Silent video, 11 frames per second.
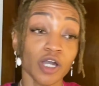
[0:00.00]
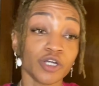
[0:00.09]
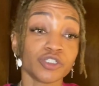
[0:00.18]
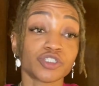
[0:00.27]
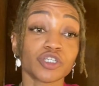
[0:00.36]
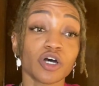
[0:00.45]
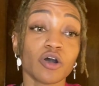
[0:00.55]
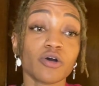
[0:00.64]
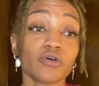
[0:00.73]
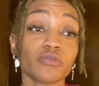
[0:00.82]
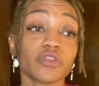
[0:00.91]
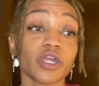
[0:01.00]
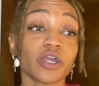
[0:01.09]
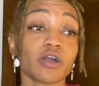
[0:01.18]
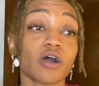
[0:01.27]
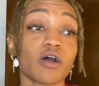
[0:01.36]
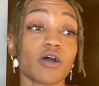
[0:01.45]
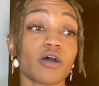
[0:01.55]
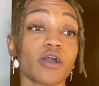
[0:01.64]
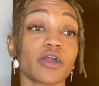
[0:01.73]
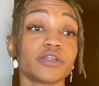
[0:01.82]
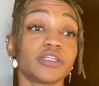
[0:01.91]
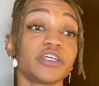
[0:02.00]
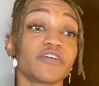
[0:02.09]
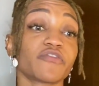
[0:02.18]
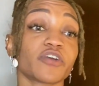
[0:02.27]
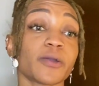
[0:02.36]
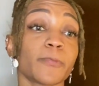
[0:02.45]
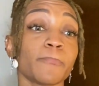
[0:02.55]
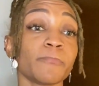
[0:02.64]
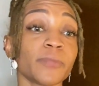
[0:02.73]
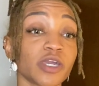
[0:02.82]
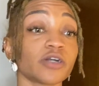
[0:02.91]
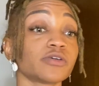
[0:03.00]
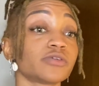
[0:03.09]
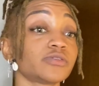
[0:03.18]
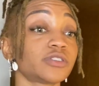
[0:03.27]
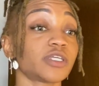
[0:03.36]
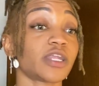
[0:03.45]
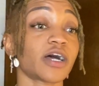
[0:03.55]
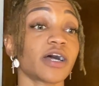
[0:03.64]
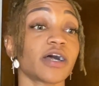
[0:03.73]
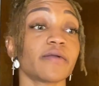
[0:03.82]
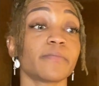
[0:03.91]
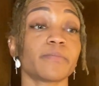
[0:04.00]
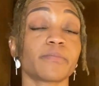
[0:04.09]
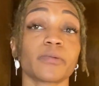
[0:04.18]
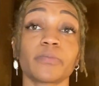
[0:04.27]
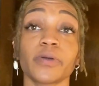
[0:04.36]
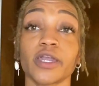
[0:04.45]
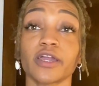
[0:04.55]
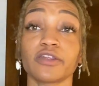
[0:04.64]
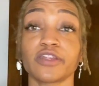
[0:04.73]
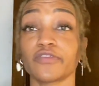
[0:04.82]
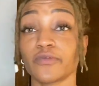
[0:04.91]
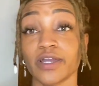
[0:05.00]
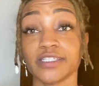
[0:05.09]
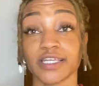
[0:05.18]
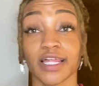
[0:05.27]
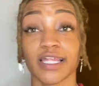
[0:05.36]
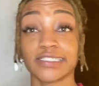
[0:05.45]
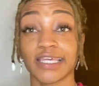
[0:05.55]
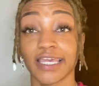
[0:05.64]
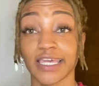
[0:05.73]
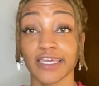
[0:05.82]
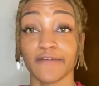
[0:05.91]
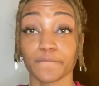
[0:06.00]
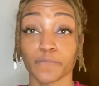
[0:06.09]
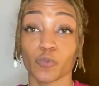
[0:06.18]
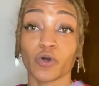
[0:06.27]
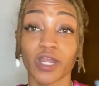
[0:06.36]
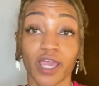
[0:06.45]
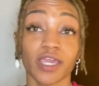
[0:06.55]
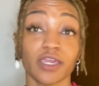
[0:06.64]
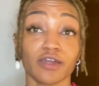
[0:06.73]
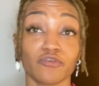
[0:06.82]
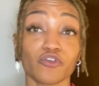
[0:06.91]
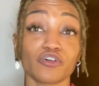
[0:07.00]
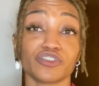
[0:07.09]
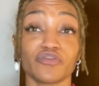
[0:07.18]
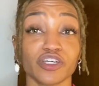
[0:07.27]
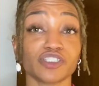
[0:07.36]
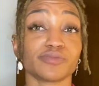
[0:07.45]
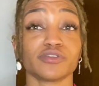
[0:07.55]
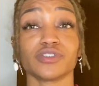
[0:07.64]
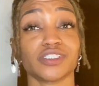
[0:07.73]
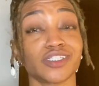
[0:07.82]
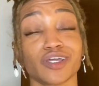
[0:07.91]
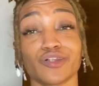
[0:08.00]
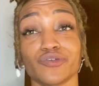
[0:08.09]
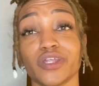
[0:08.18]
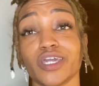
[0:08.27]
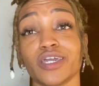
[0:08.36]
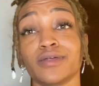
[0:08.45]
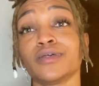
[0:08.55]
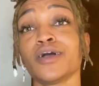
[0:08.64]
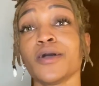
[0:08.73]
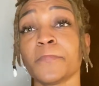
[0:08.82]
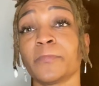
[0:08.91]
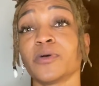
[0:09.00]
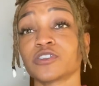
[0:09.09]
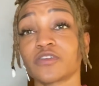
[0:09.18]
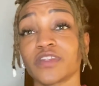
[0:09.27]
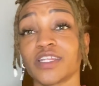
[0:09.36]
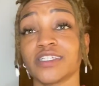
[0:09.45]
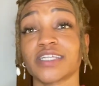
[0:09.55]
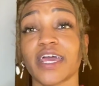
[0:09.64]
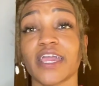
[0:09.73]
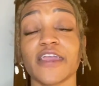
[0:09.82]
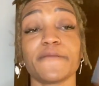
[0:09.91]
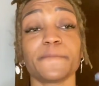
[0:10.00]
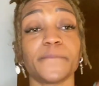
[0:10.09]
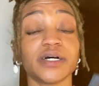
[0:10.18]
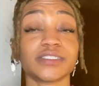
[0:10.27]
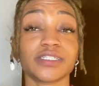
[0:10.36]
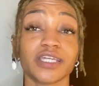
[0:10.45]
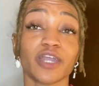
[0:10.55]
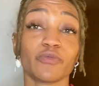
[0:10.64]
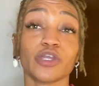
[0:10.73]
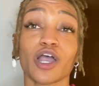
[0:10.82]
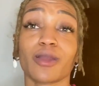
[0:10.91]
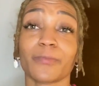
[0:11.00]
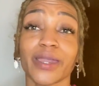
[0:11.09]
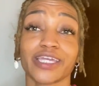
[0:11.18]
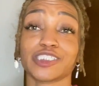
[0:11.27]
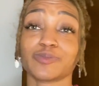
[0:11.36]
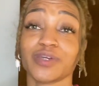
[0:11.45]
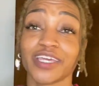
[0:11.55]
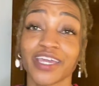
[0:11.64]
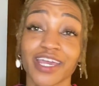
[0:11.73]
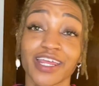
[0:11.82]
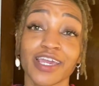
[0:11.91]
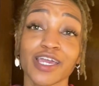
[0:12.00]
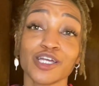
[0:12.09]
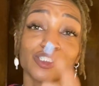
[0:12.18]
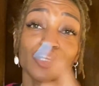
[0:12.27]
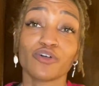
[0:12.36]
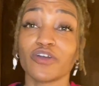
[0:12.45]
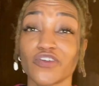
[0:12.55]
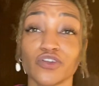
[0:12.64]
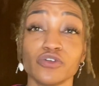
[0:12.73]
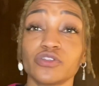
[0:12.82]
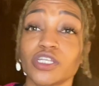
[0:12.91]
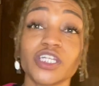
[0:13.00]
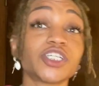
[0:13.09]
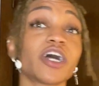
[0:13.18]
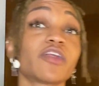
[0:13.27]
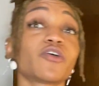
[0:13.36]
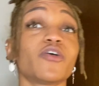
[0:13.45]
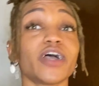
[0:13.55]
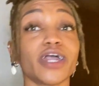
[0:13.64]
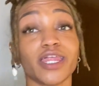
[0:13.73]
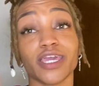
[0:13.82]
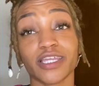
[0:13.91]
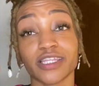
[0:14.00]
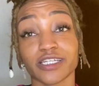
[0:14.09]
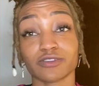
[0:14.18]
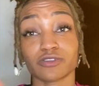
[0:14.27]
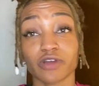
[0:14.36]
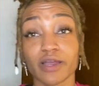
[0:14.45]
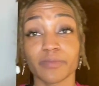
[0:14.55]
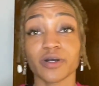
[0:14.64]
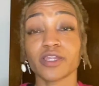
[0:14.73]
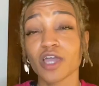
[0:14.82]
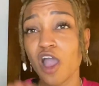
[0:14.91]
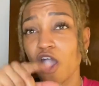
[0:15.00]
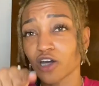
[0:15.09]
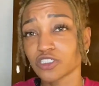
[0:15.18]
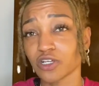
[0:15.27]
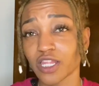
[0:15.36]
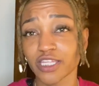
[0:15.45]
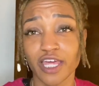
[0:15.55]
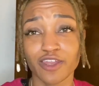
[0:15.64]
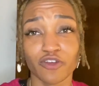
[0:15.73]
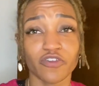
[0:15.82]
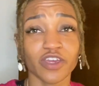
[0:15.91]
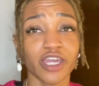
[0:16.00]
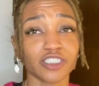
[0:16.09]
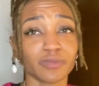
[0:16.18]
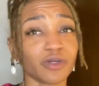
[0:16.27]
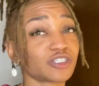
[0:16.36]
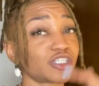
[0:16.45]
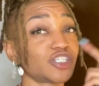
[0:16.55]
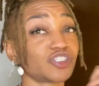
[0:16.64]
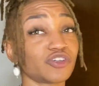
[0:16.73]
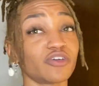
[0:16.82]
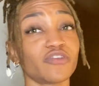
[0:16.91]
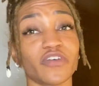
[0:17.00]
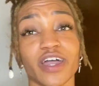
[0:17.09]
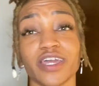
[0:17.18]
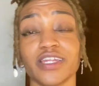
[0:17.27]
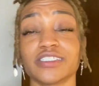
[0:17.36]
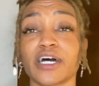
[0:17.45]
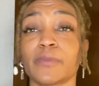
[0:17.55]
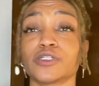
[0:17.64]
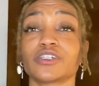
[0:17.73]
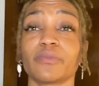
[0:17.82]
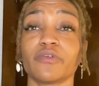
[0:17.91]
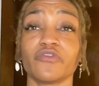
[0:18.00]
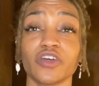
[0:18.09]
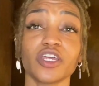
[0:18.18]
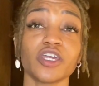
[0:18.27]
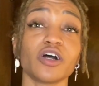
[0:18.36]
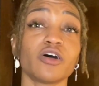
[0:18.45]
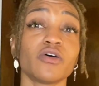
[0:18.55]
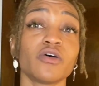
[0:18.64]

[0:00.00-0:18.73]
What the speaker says: So there are different meals that I prepare in different ways that I like to eat. What I eat, of course, vegetables is included in most of the things that I eat, but today we are making spaghetti. So if you're new to the channel, go ahead and hit that subscribe button. Also click that notification bell so that you're notified anytime I drop a video.